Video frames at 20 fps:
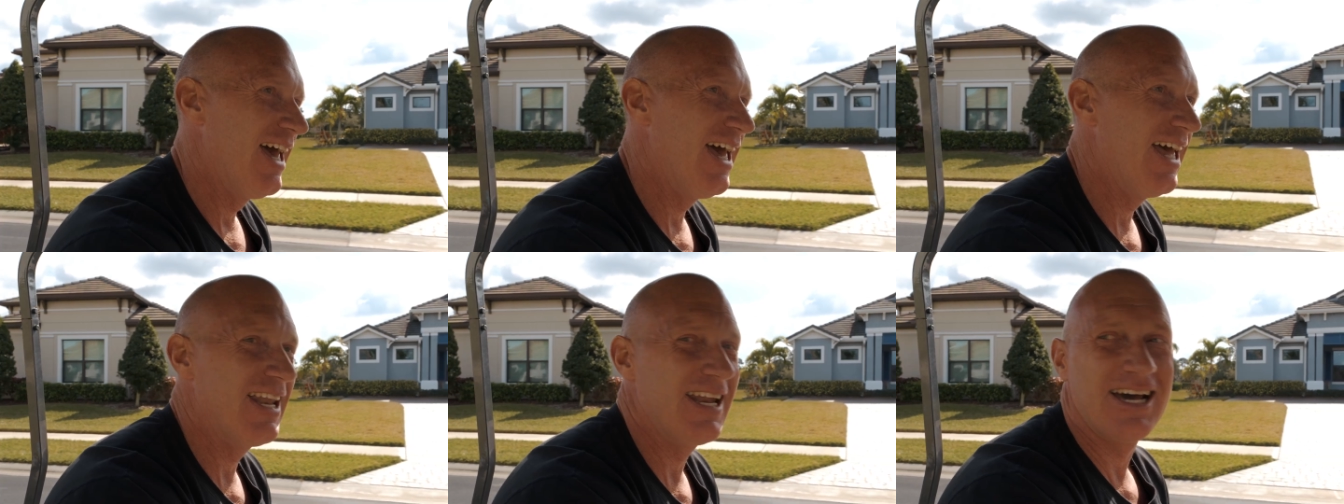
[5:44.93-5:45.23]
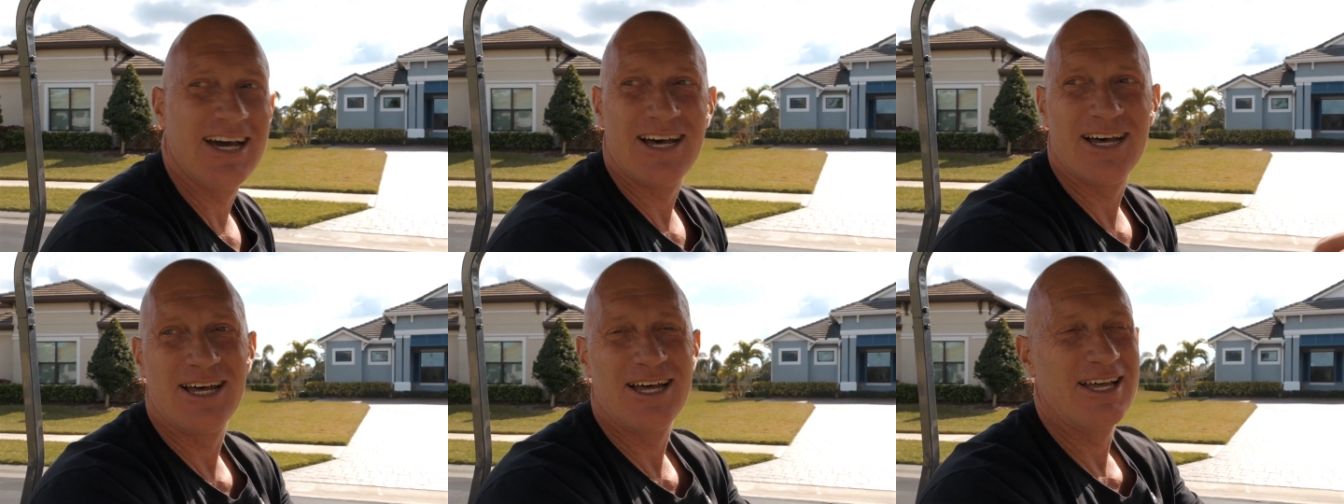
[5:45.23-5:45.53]
And
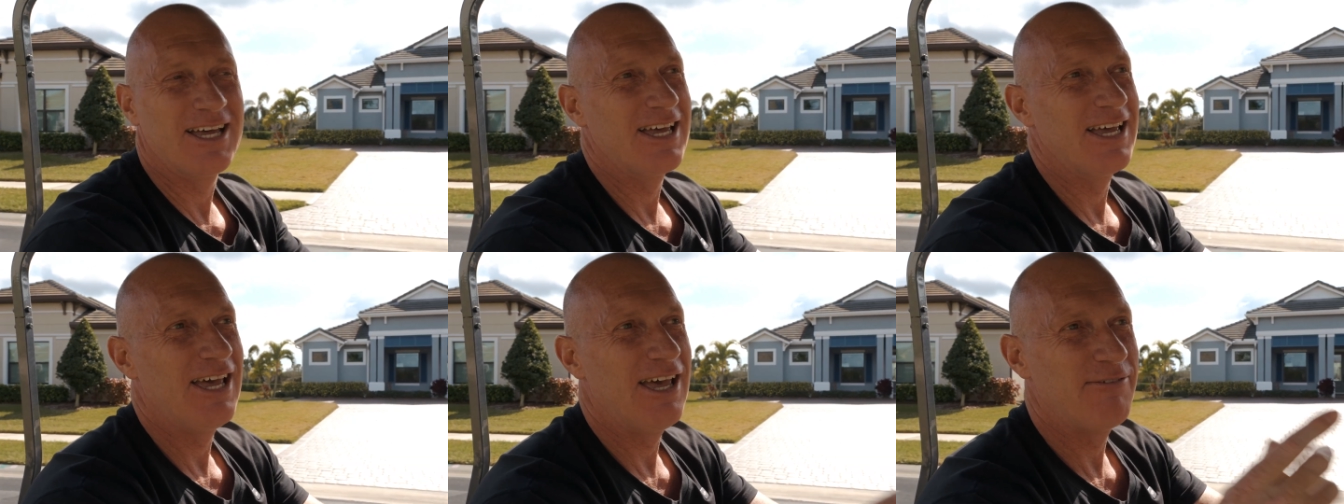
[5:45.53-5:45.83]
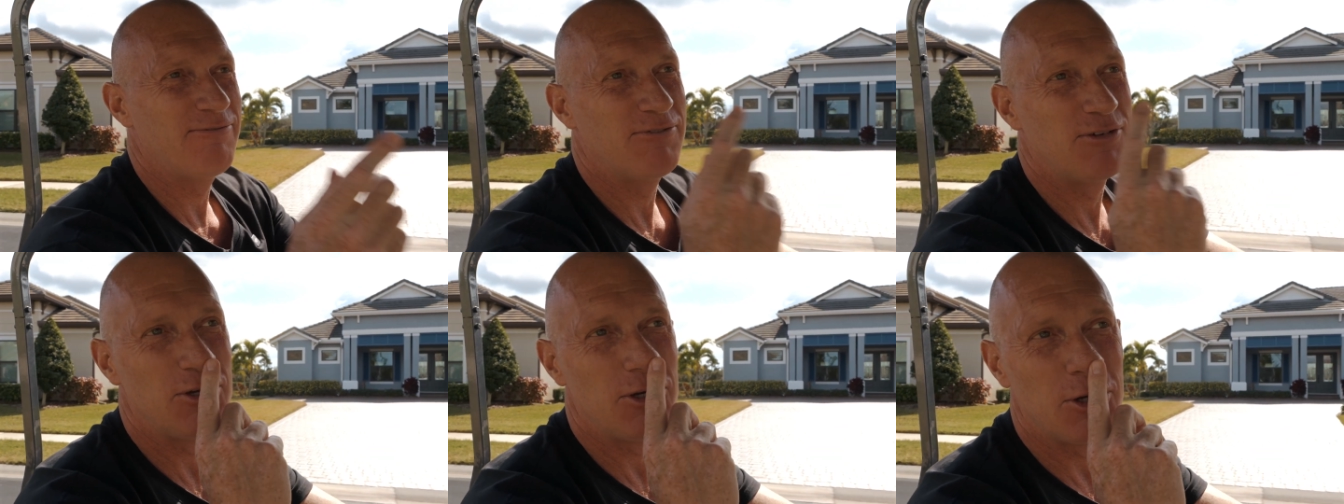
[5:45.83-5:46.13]

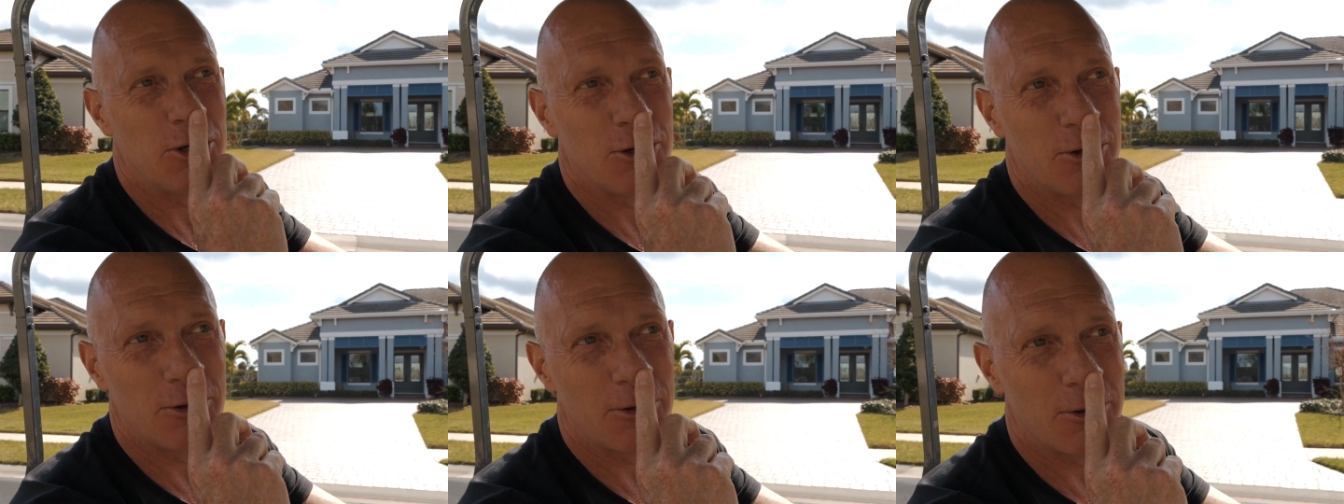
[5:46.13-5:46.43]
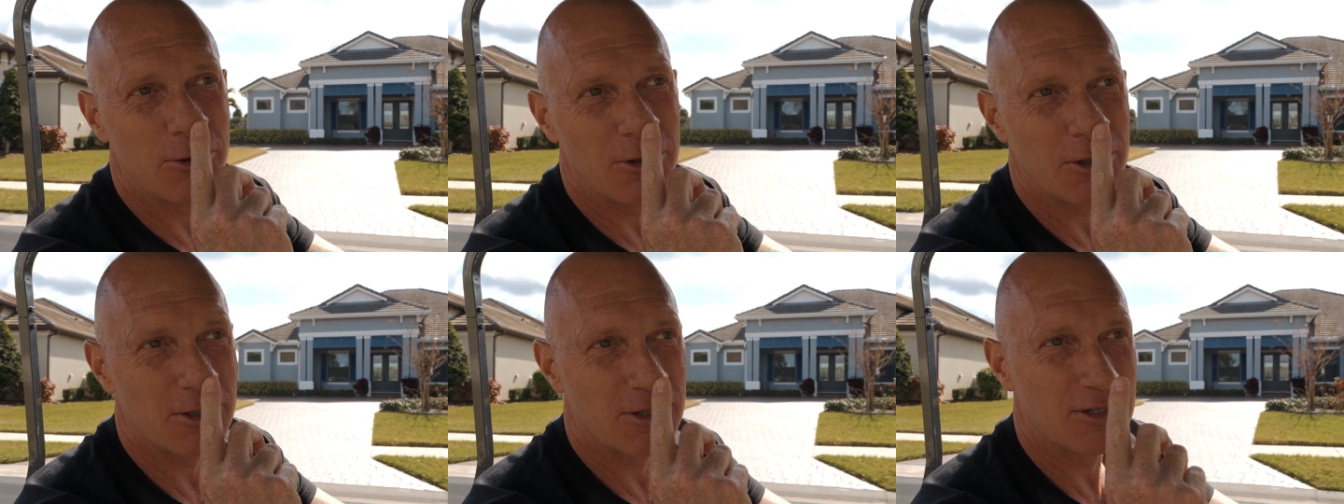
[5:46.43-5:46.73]
if
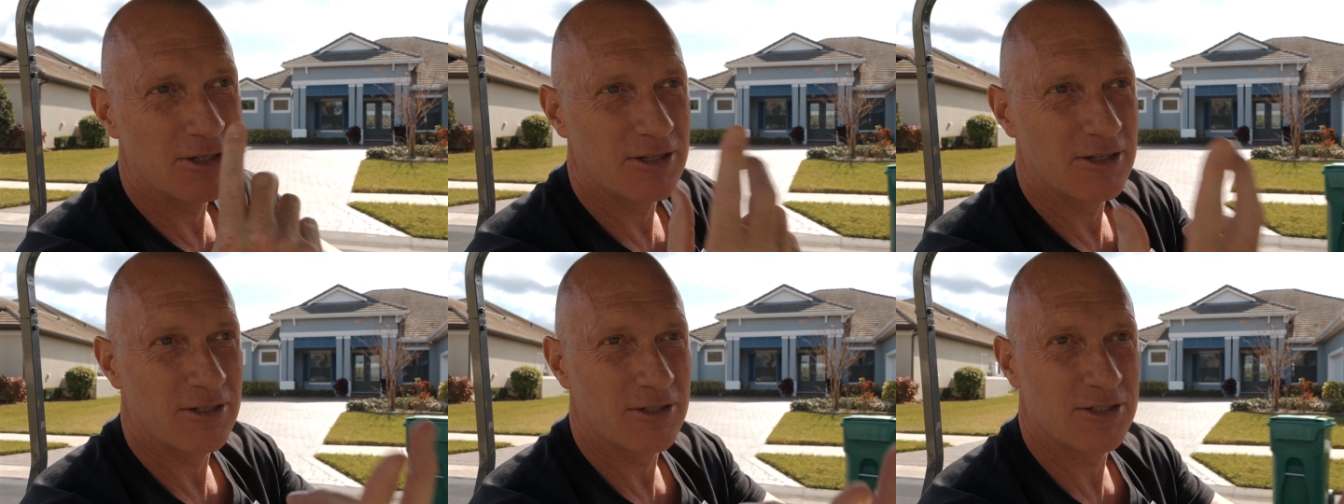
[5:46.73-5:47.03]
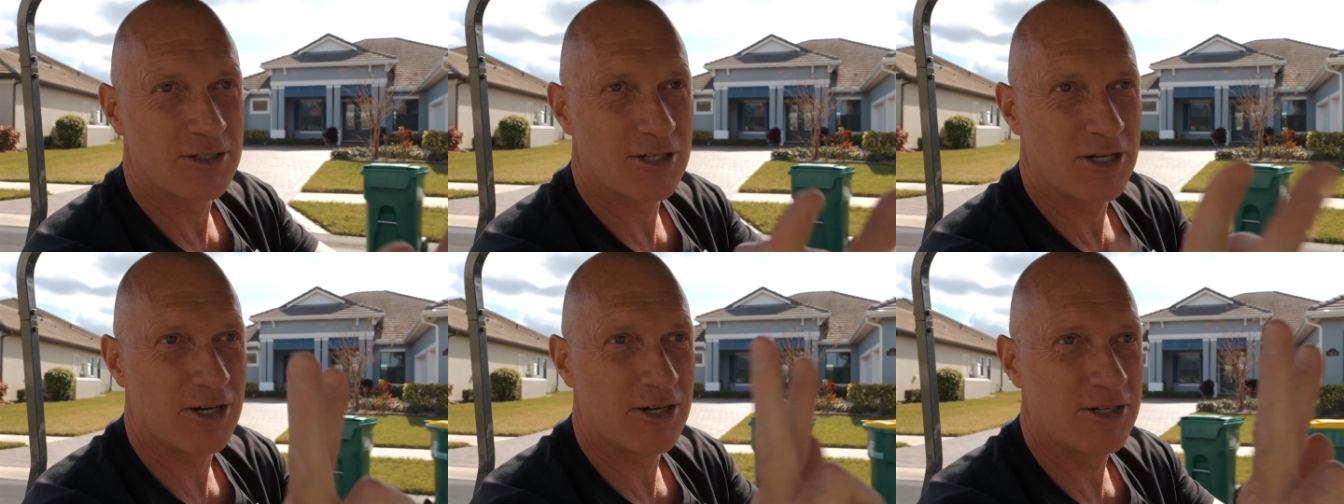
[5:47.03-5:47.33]
you
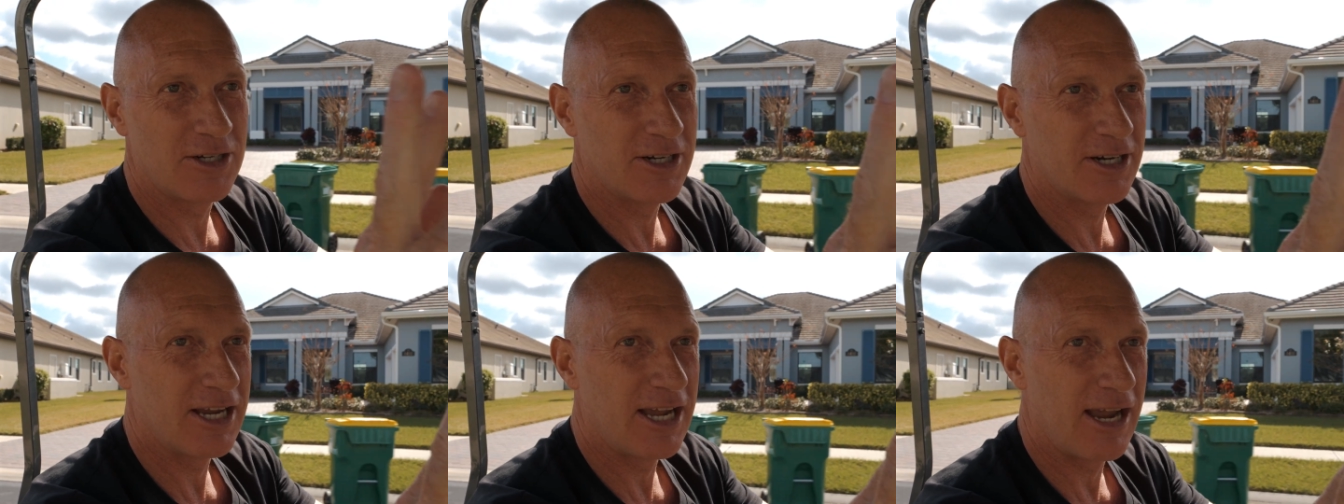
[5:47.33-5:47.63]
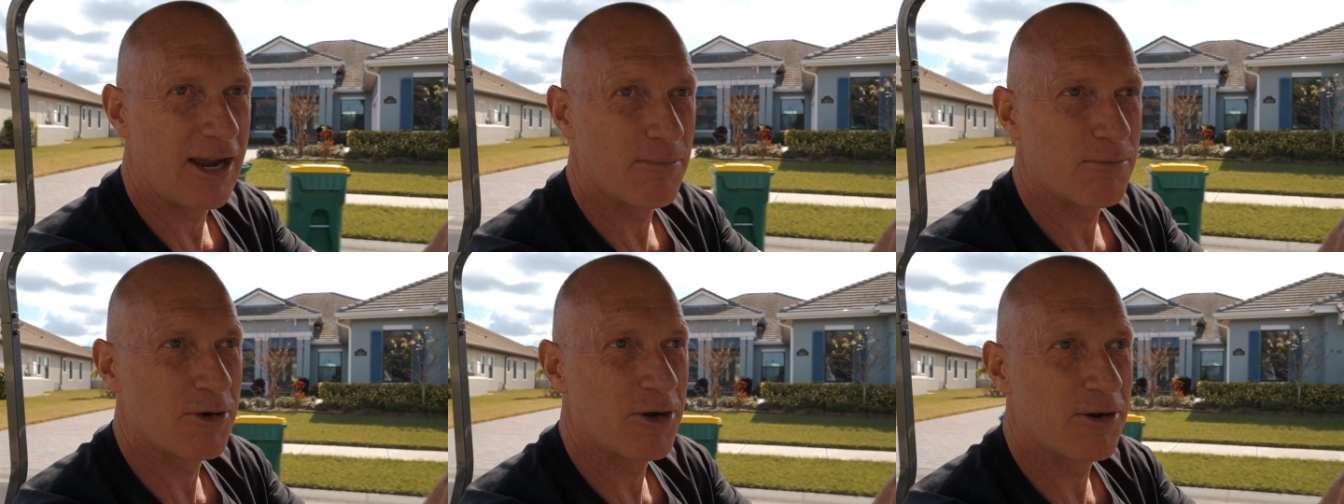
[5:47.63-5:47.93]
turn your
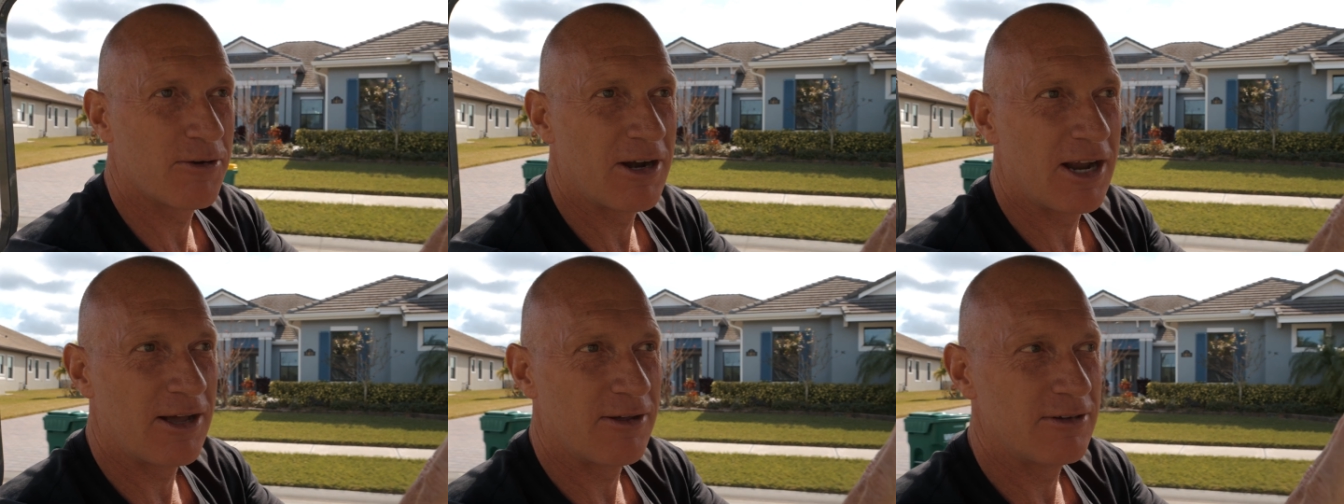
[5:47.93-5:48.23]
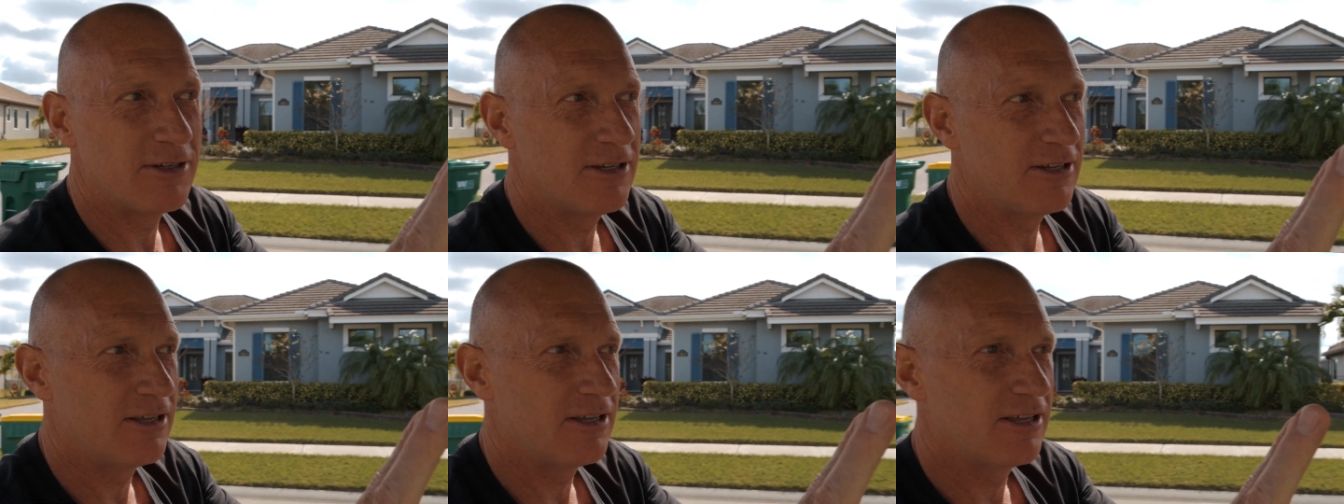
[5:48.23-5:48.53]
camera
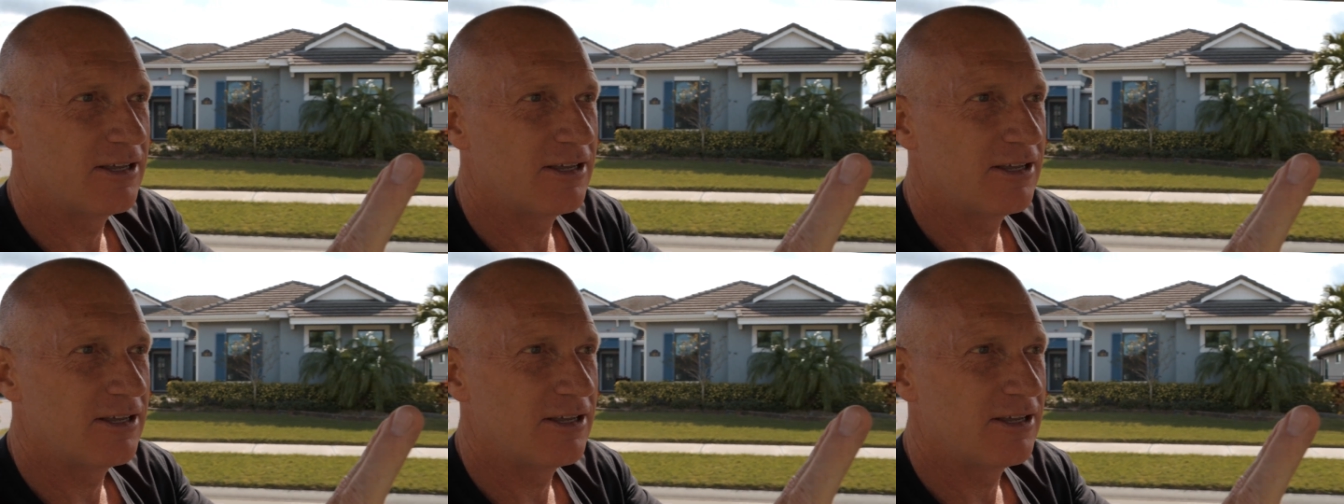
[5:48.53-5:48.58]
around